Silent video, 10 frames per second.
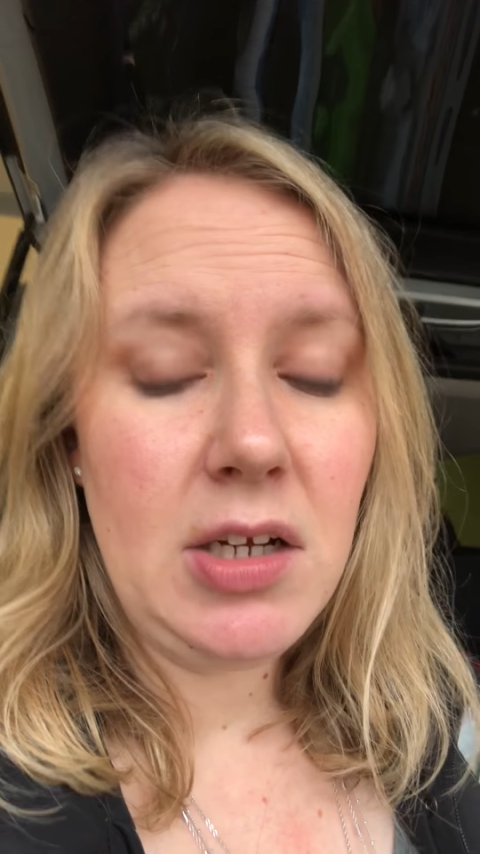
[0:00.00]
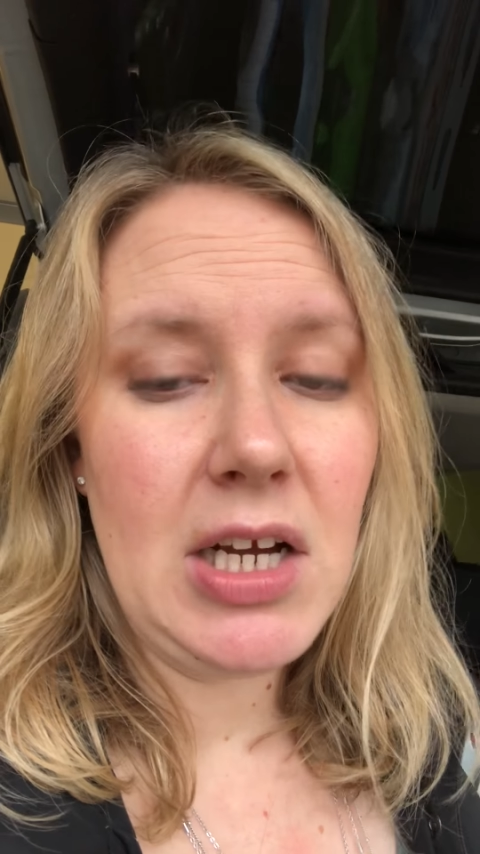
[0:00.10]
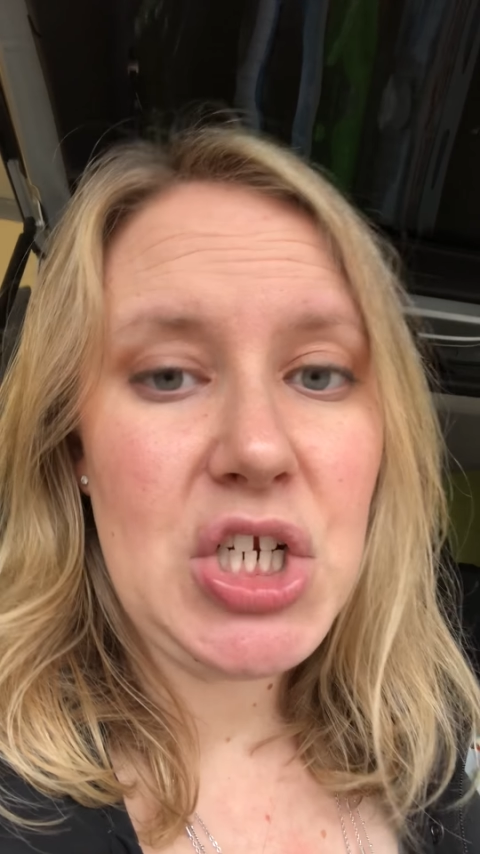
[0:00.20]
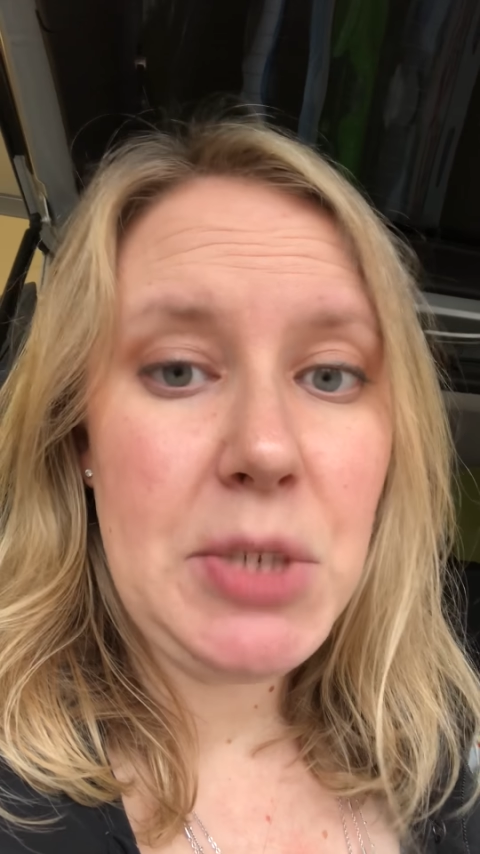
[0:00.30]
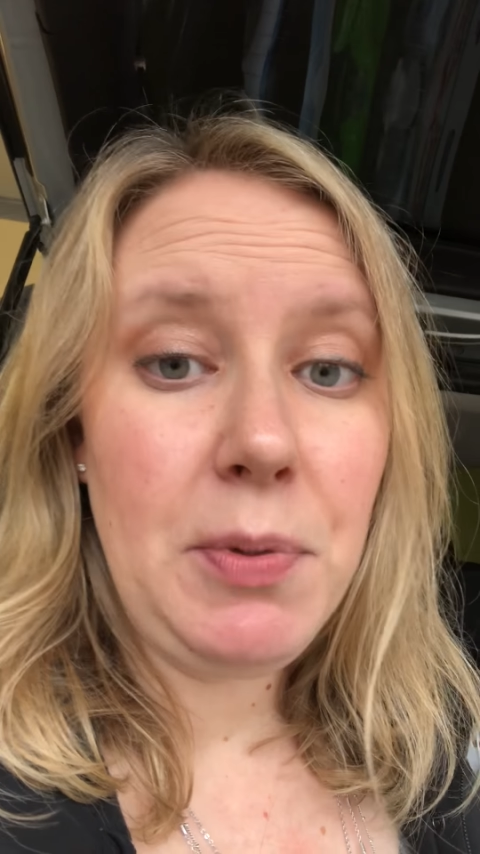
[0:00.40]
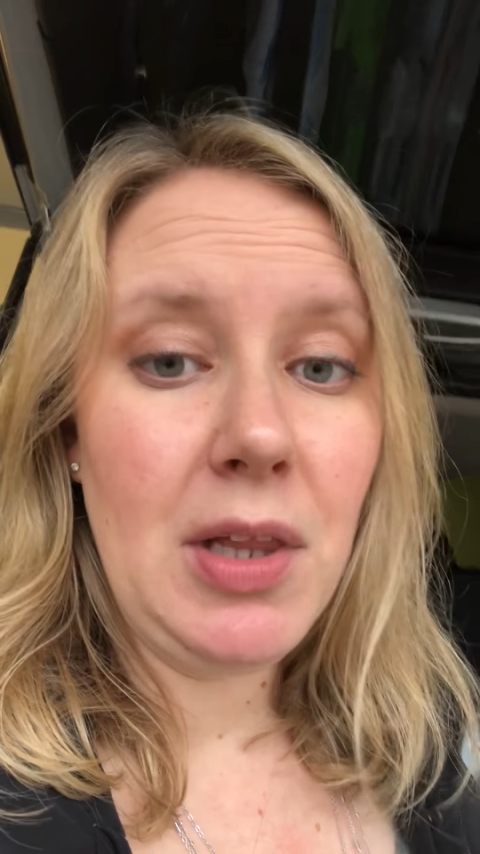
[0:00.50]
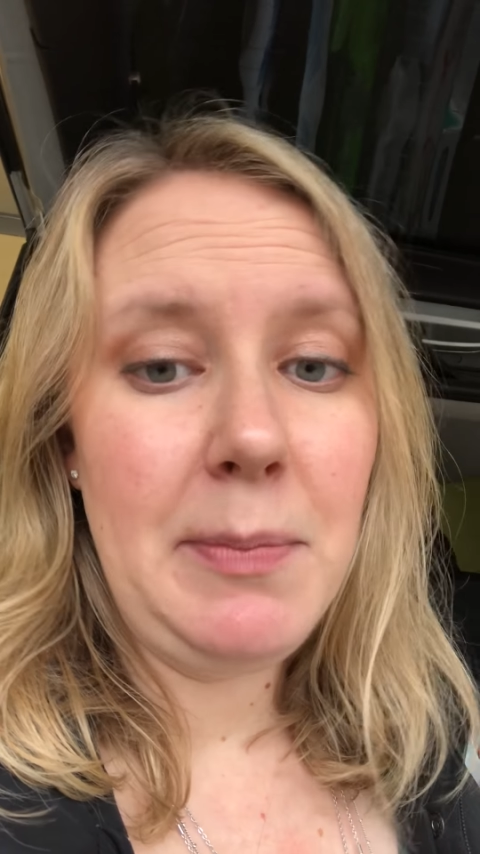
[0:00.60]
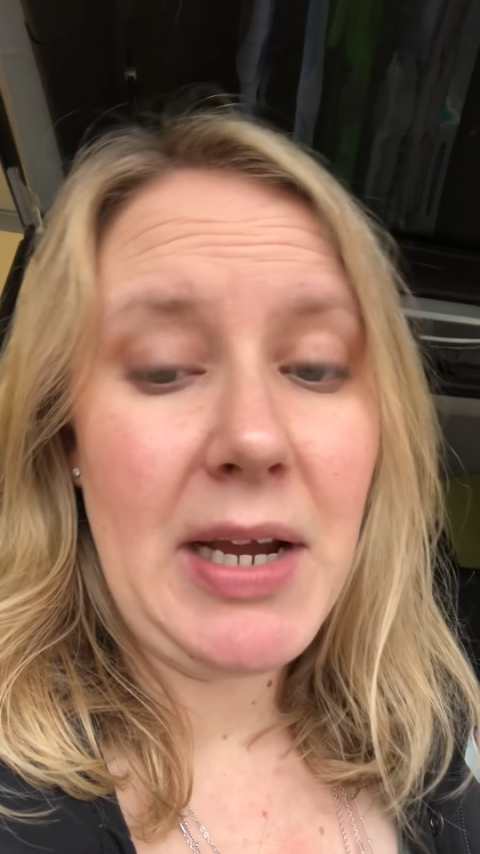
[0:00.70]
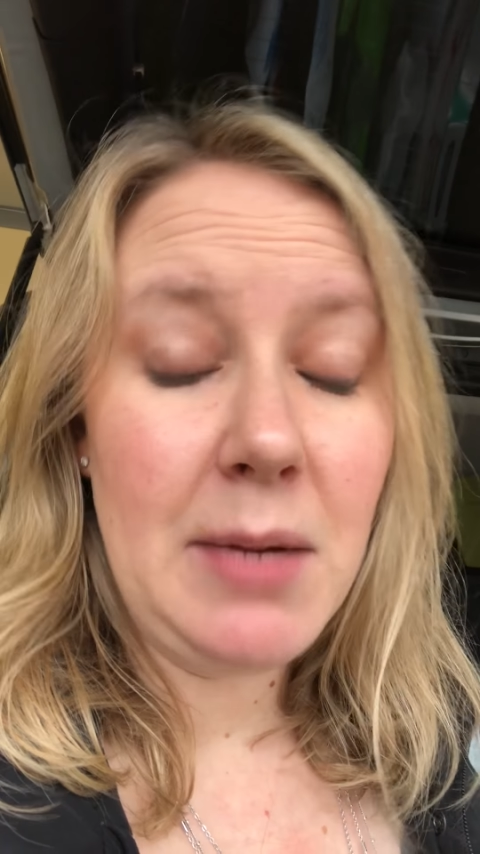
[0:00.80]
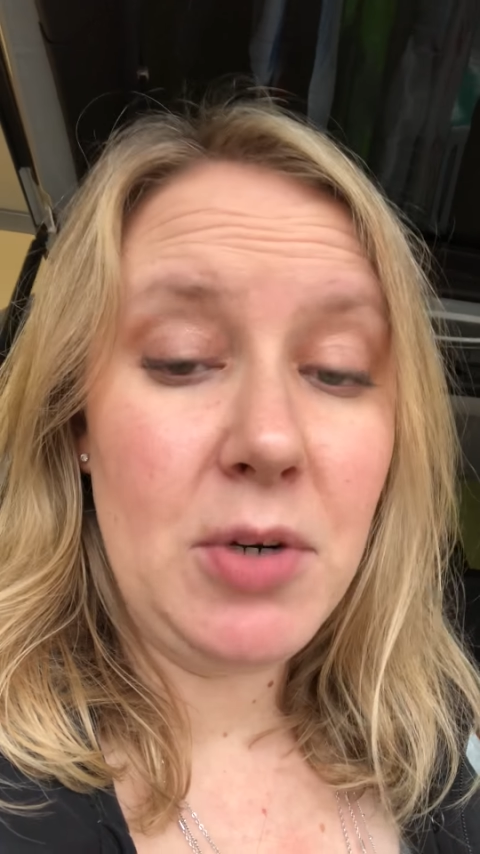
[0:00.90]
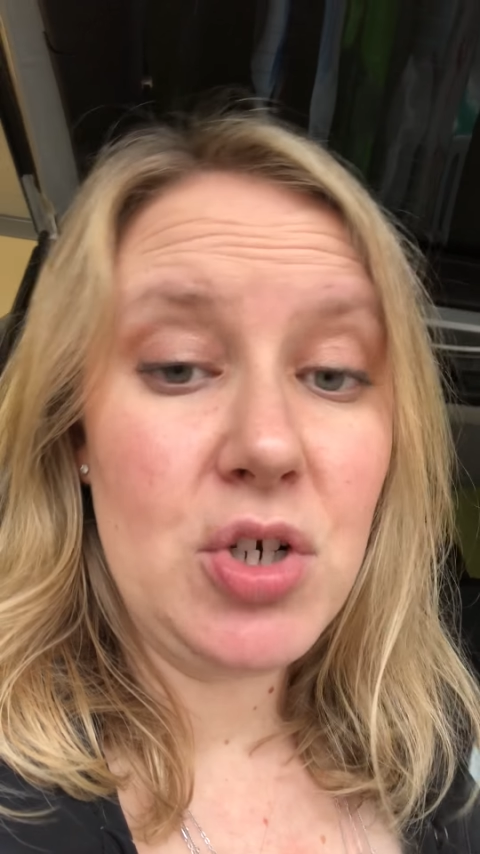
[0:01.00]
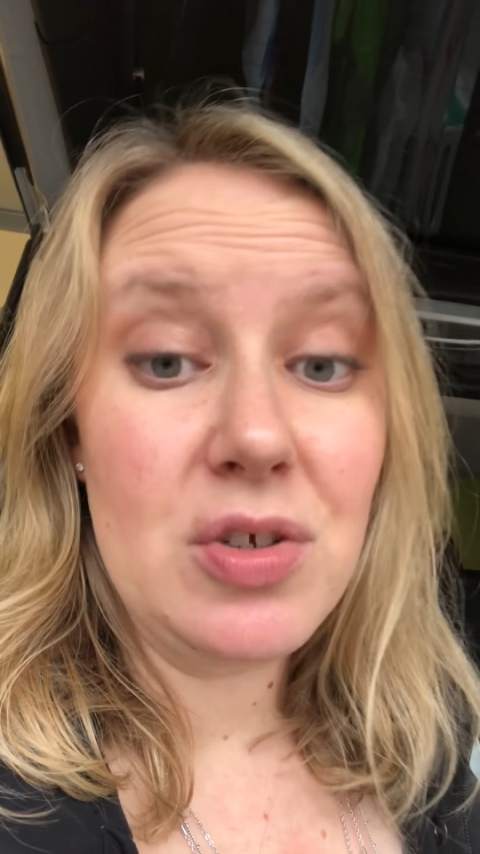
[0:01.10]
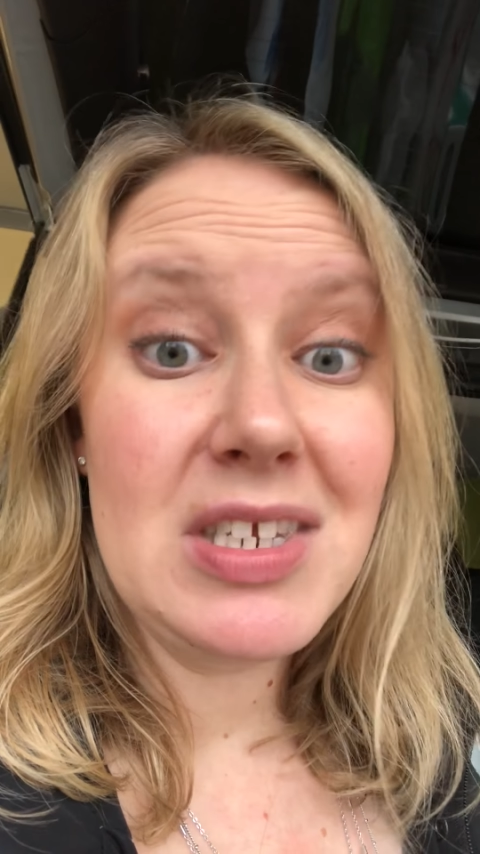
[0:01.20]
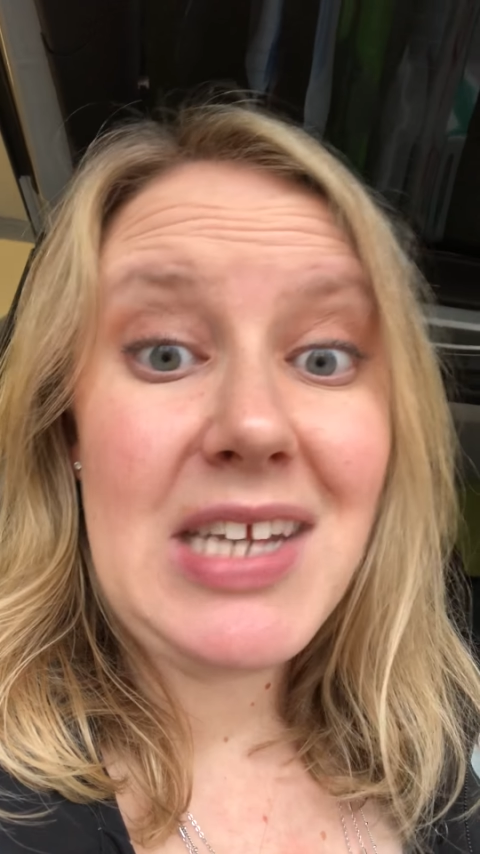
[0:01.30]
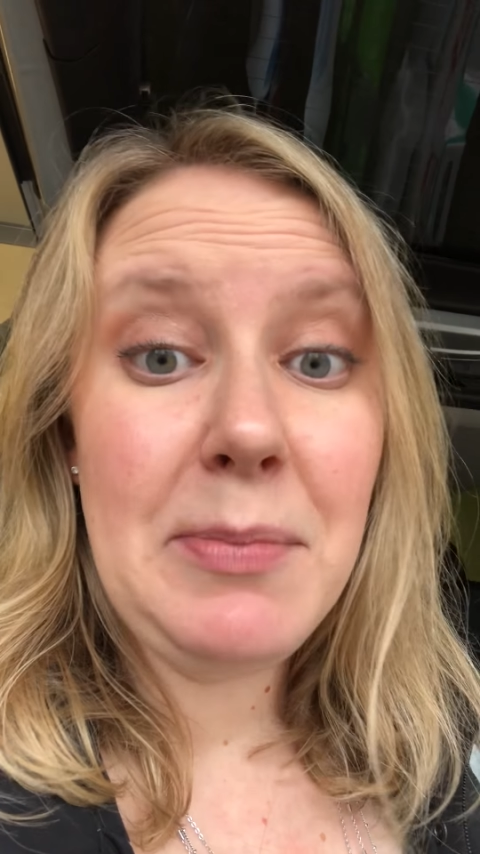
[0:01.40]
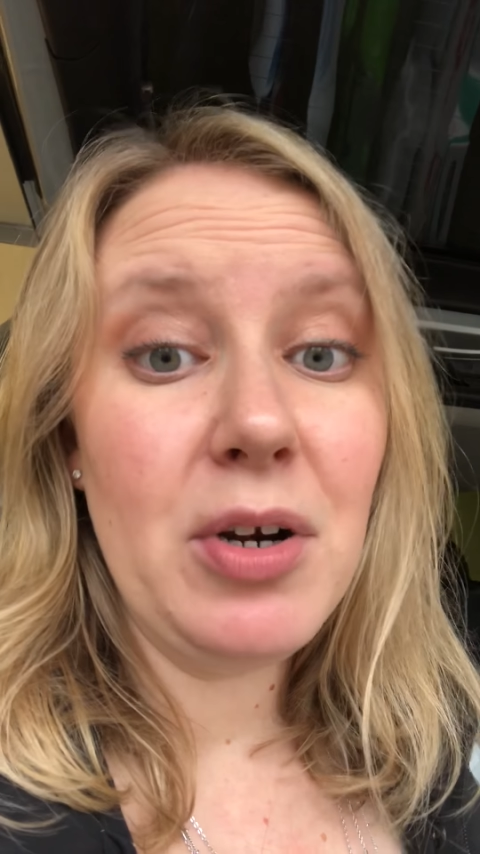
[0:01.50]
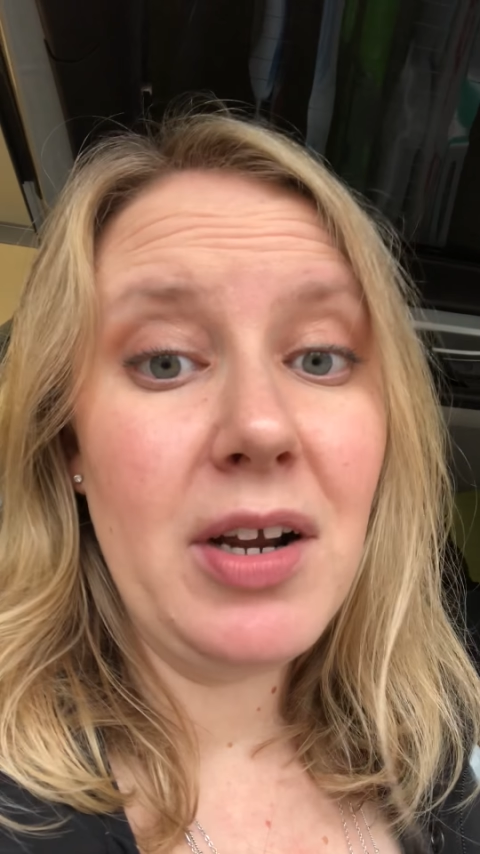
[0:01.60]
I'll actually pull out my commercial steamer